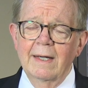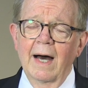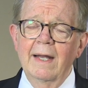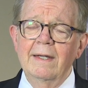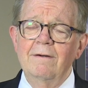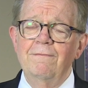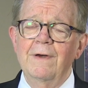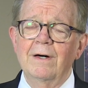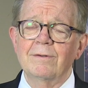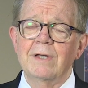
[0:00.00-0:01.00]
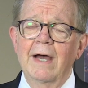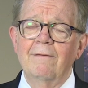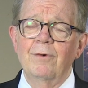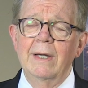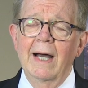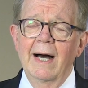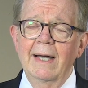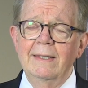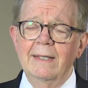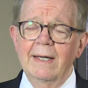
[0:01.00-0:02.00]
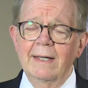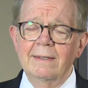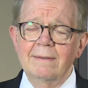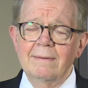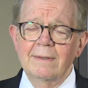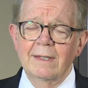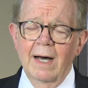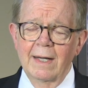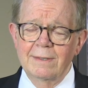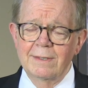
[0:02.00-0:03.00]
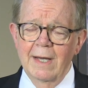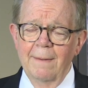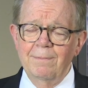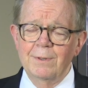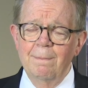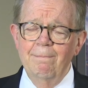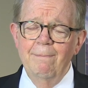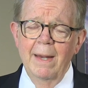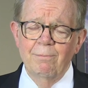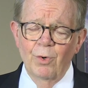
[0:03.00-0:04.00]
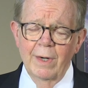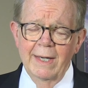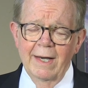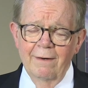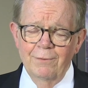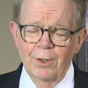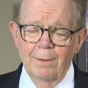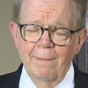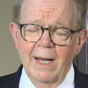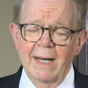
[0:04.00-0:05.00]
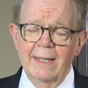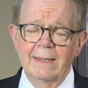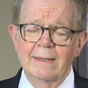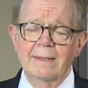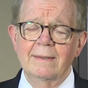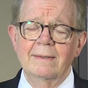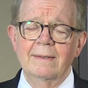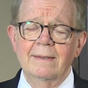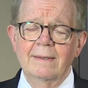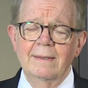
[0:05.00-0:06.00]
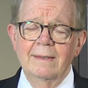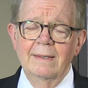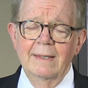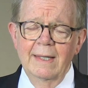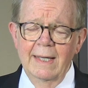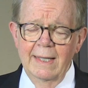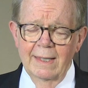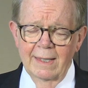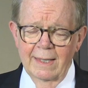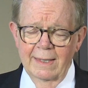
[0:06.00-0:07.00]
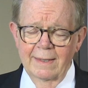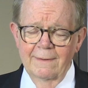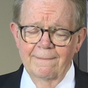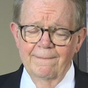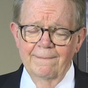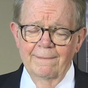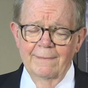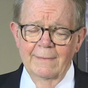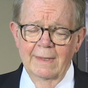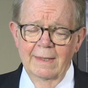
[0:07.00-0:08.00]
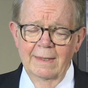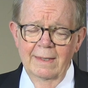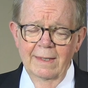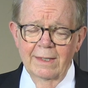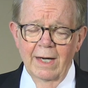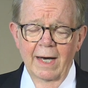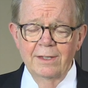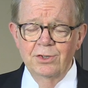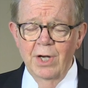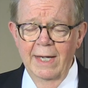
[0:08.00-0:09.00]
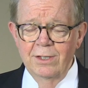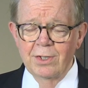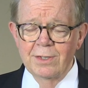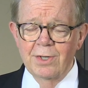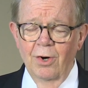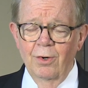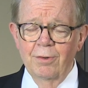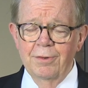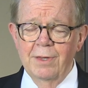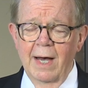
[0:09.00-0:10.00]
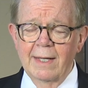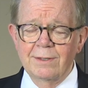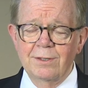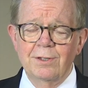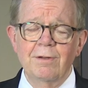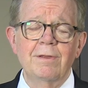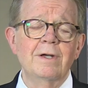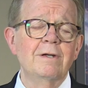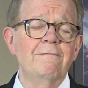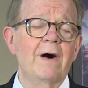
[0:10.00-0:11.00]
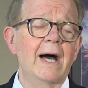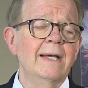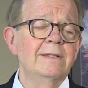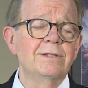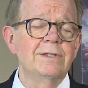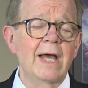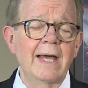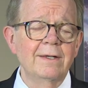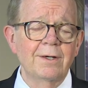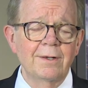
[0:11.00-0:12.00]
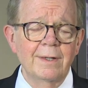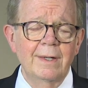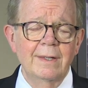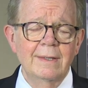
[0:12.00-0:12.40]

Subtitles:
God infills every idea, concept, memory of your mind. Healing. God changes all thoughts to the divine standard.